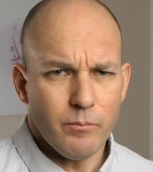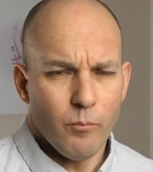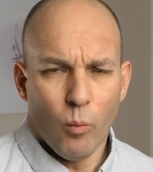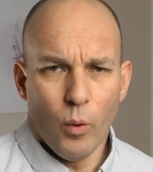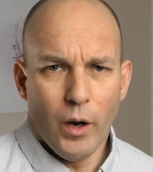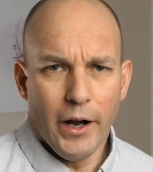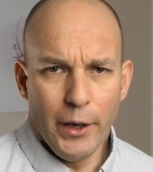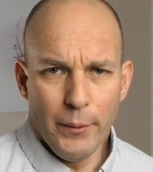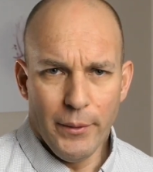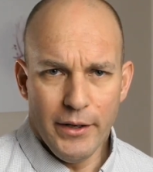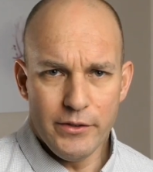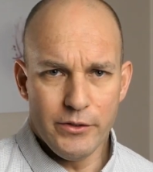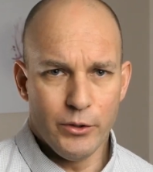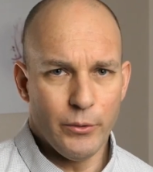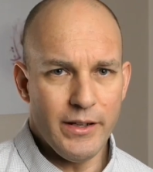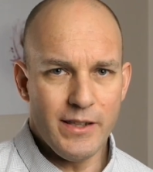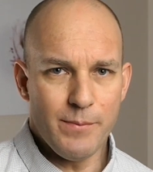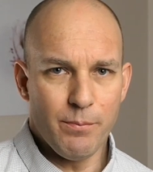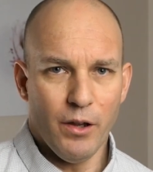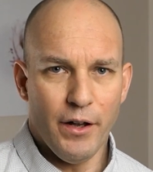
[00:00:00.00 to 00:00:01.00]
why do we need to do
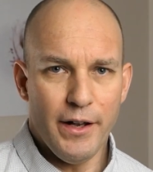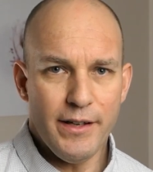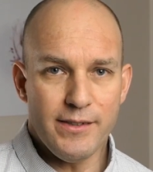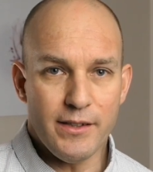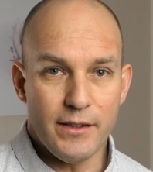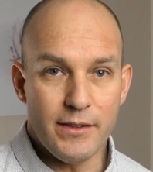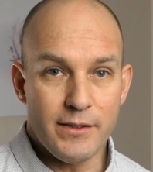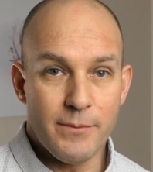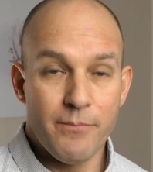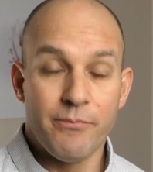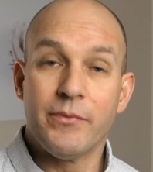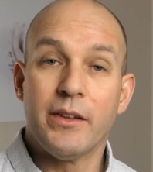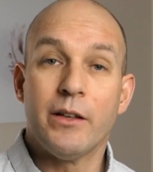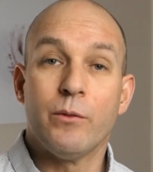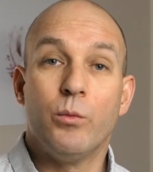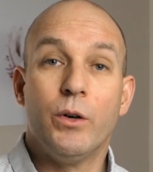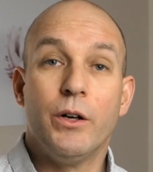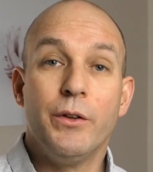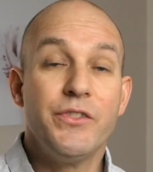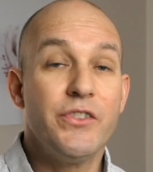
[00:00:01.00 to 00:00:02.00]
any splices?
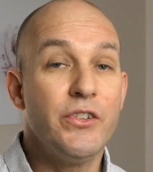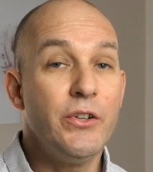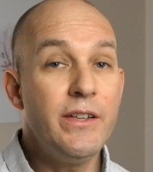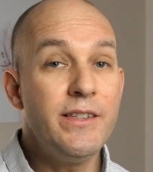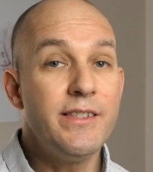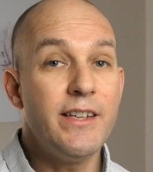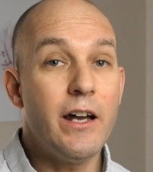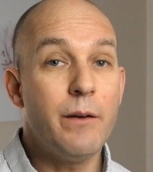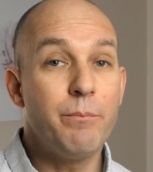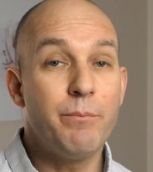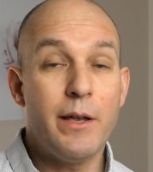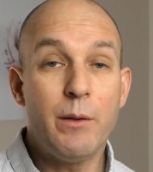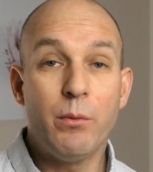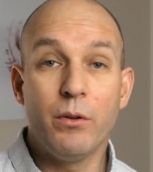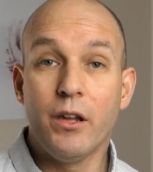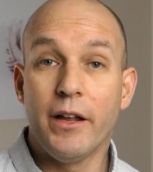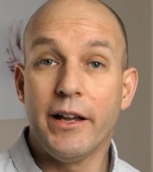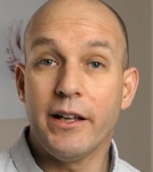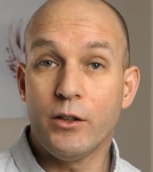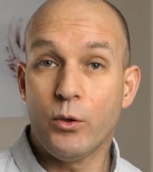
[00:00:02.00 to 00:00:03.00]
Well, it turns out people
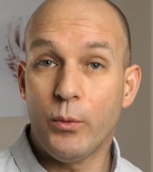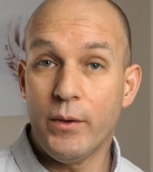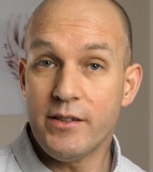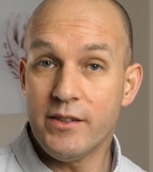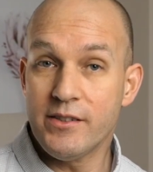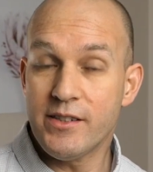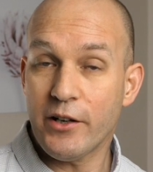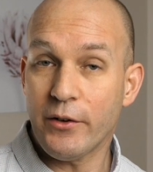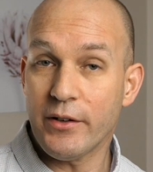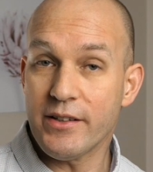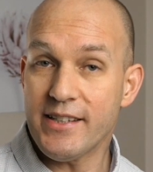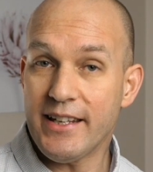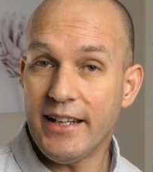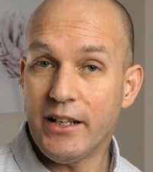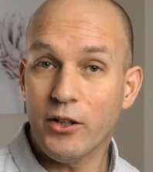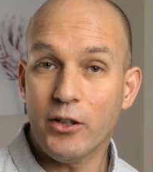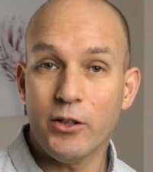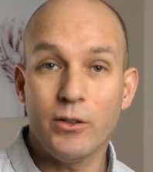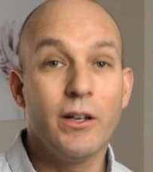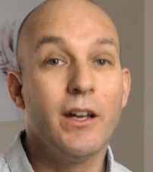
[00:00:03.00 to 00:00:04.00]
like Quentin
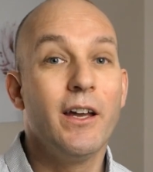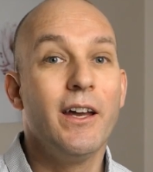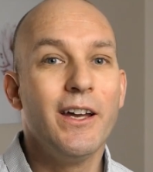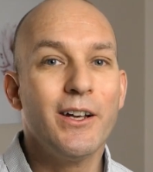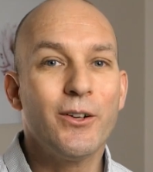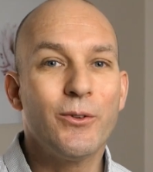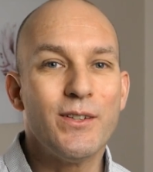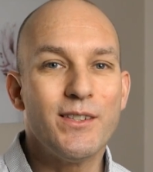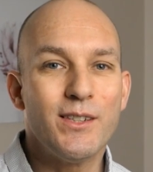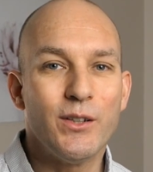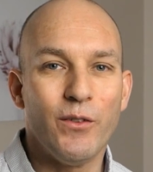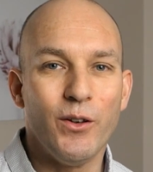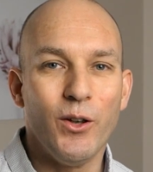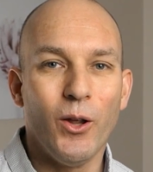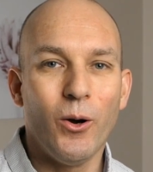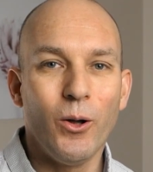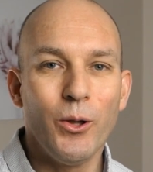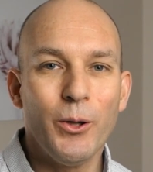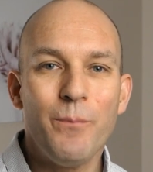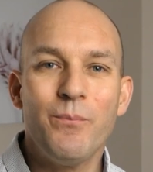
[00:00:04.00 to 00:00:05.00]
Tarantino, Christopher
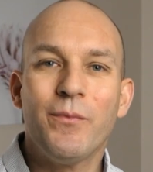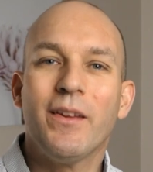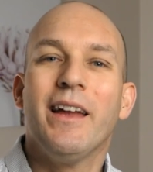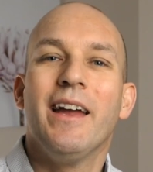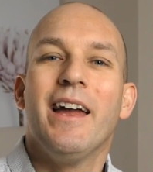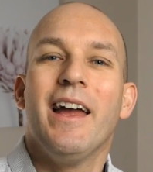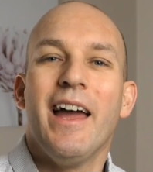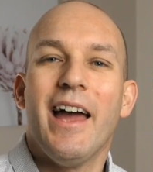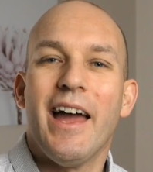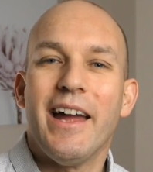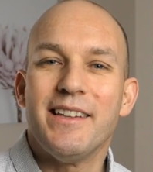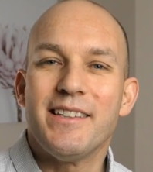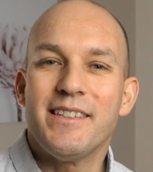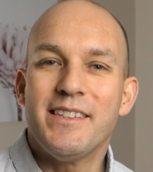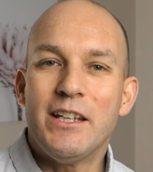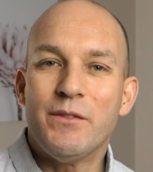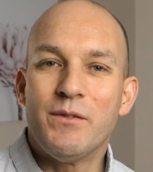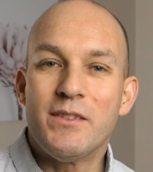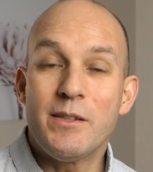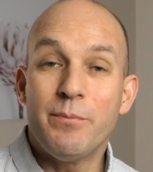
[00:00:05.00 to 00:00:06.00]
Nolan, and
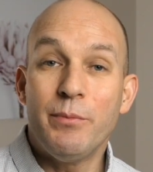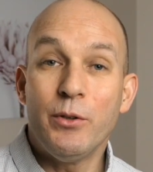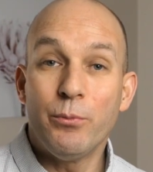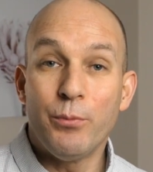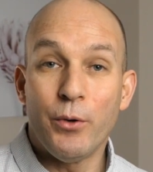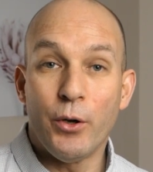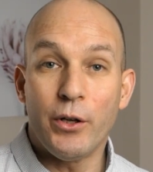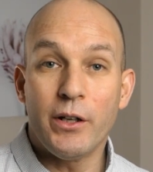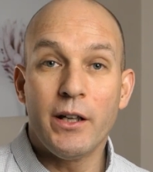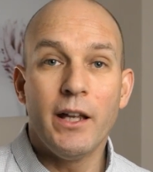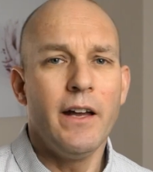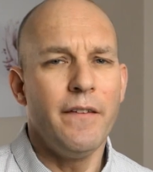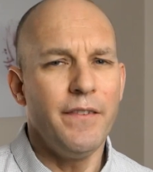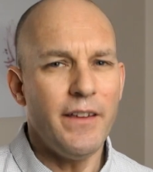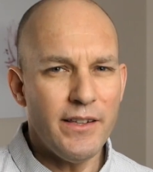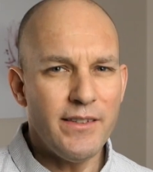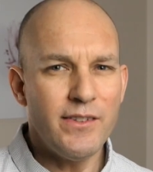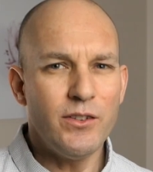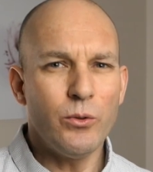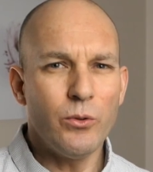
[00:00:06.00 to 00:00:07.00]
Steven Spielberg,
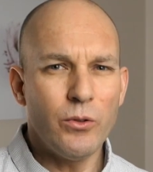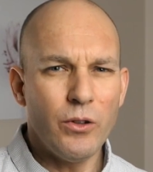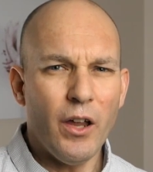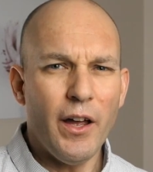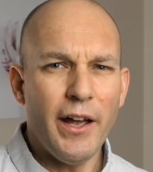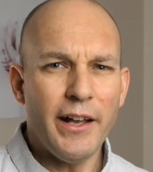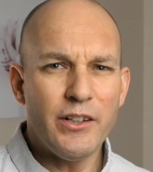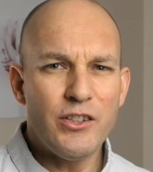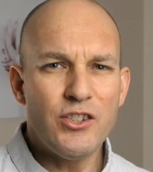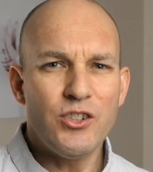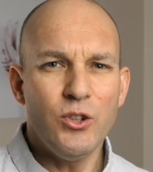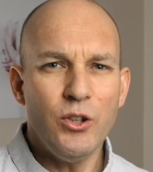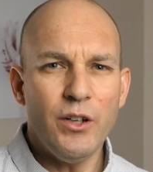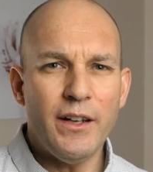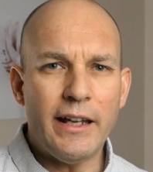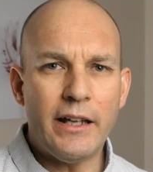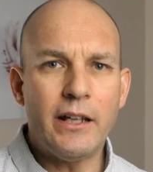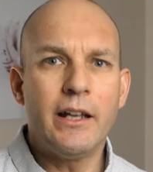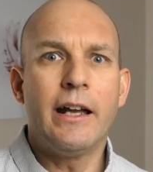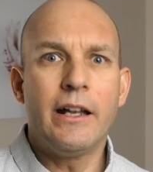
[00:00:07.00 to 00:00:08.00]
they still like
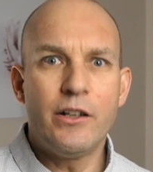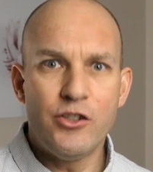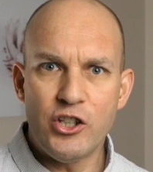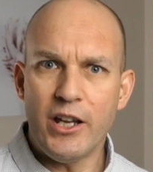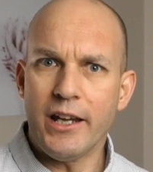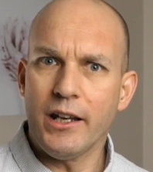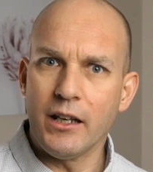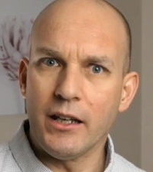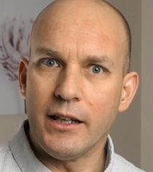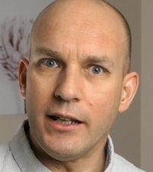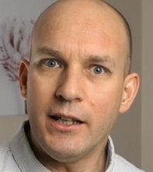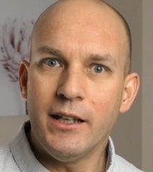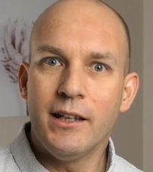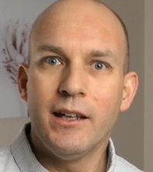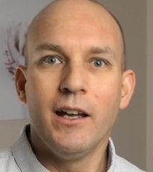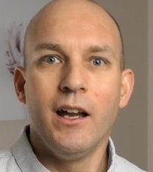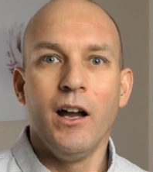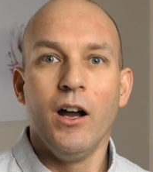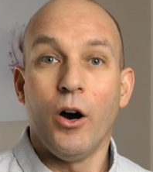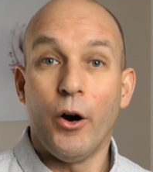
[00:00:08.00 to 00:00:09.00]
shooting, generally,
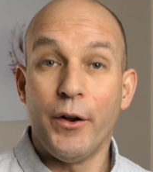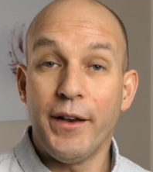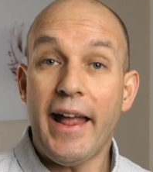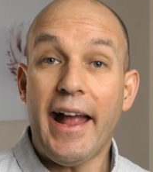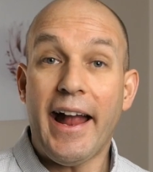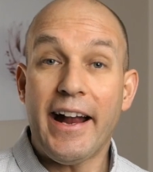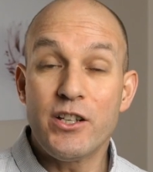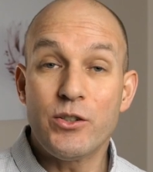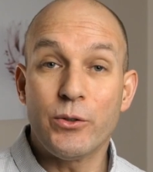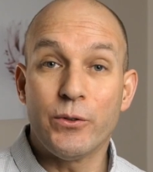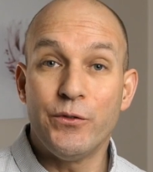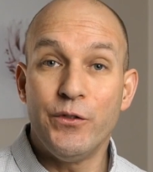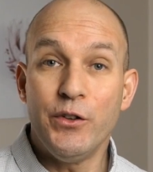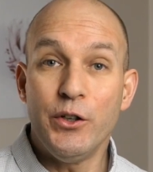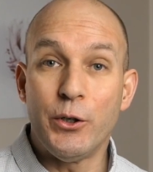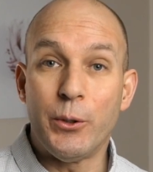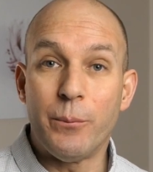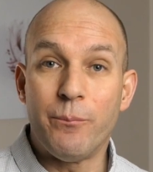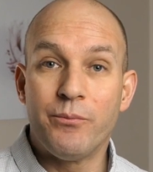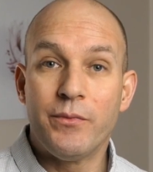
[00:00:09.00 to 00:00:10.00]
on actual
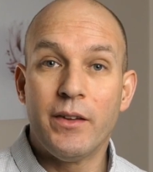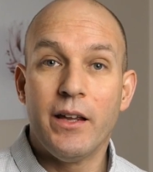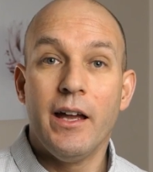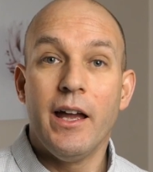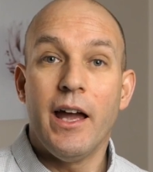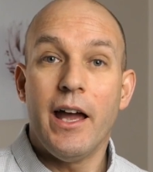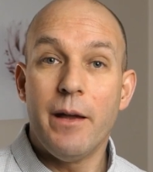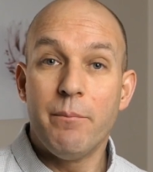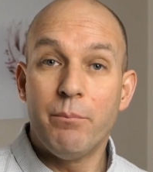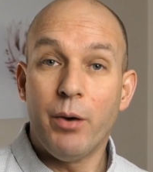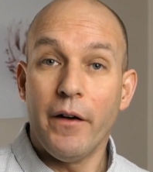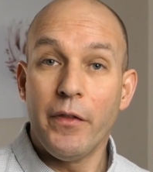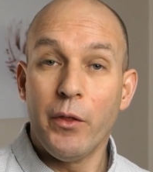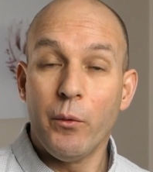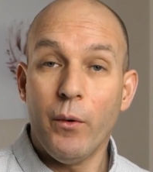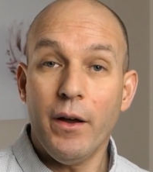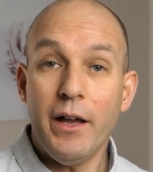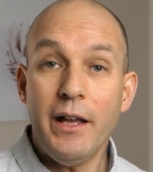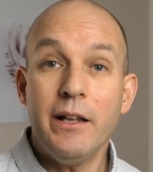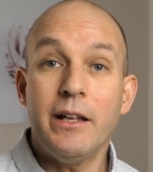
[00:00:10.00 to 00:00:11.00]
film. And by the
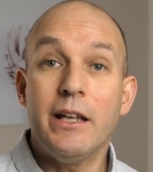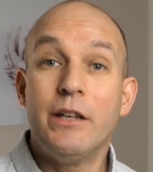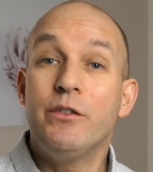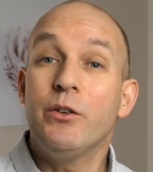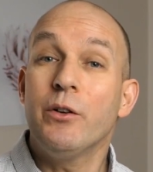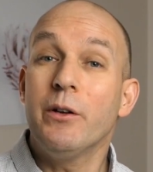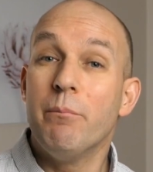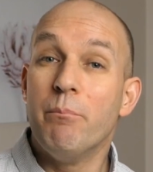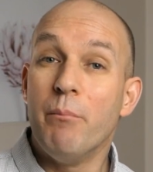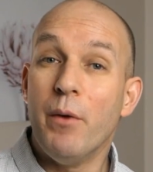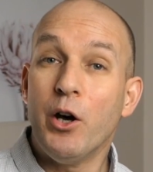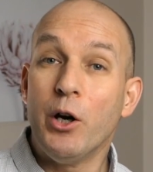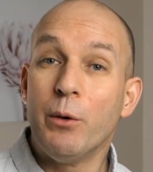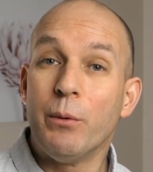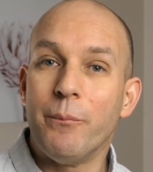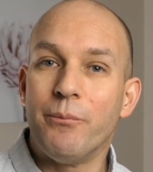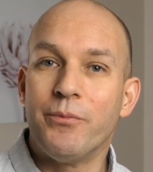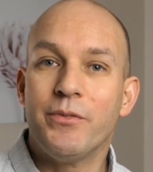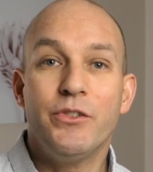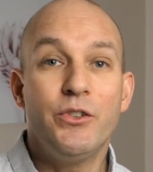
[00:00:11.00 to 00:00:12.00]
way, if you're in
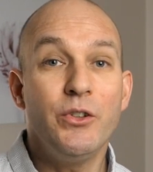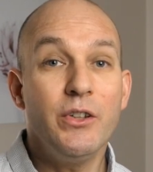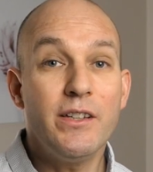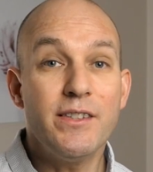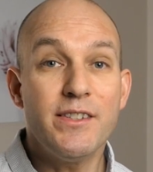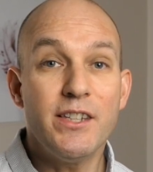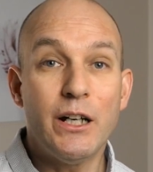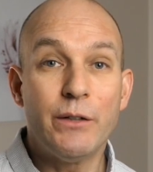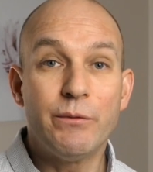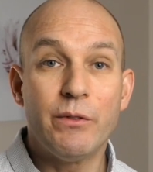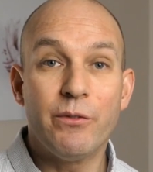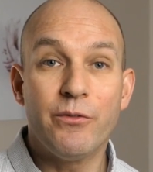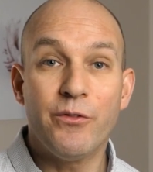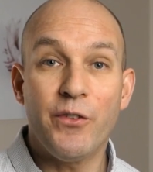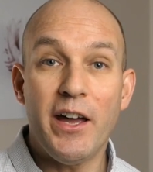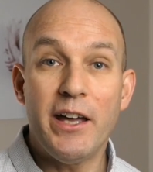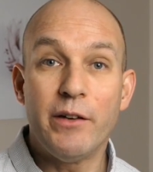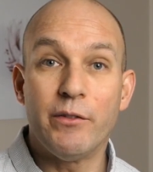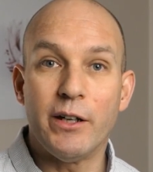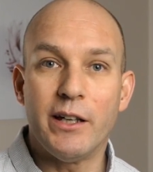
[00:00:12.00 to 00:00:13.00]
Melbourne, do yourself a
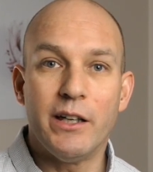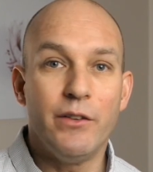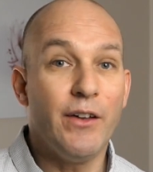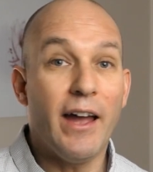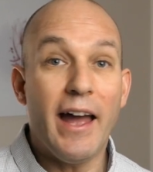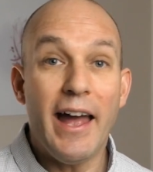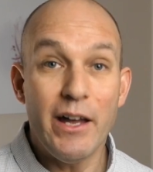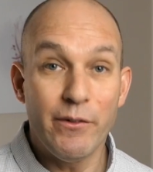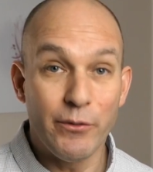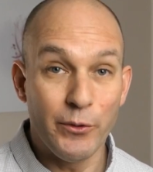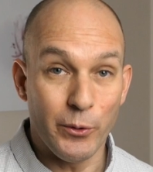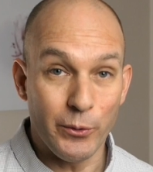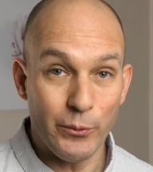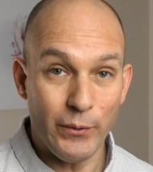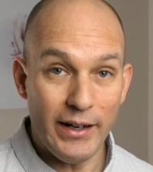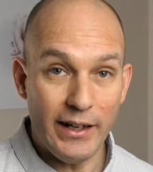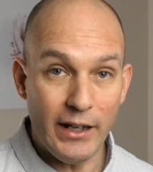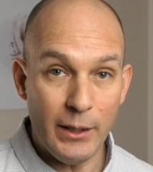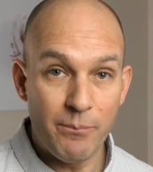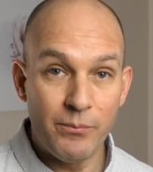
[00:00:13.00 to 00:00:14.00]
favour if you haven't
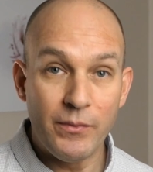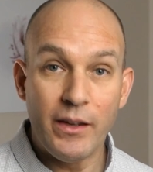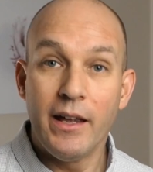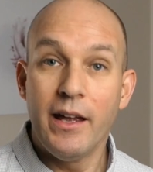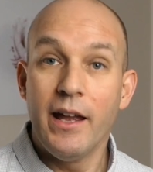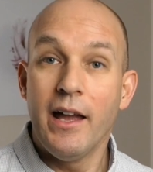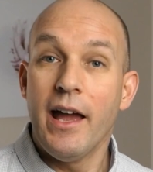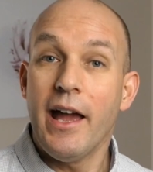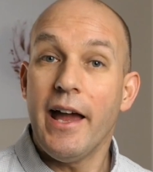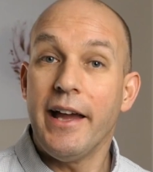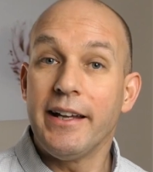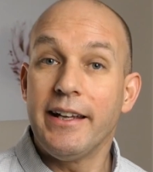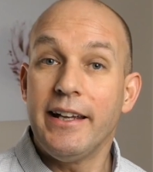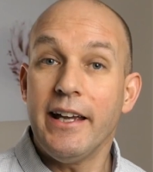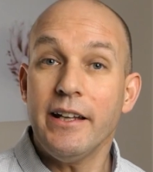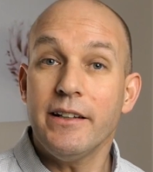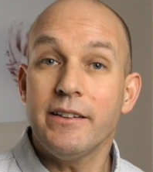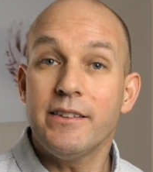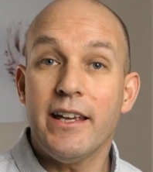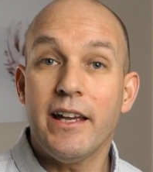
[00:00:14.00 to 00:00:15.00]
already, and
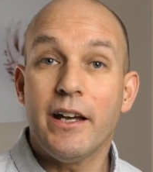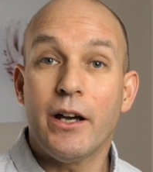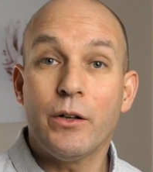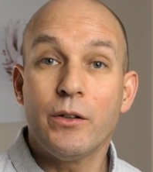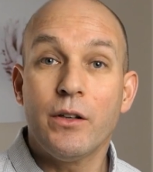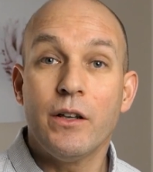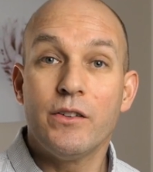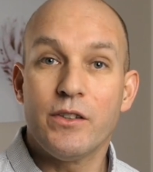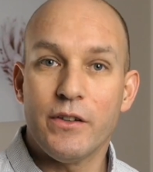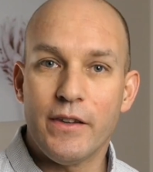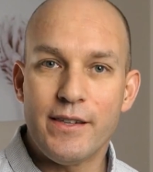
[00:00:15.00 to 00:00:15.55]
get down to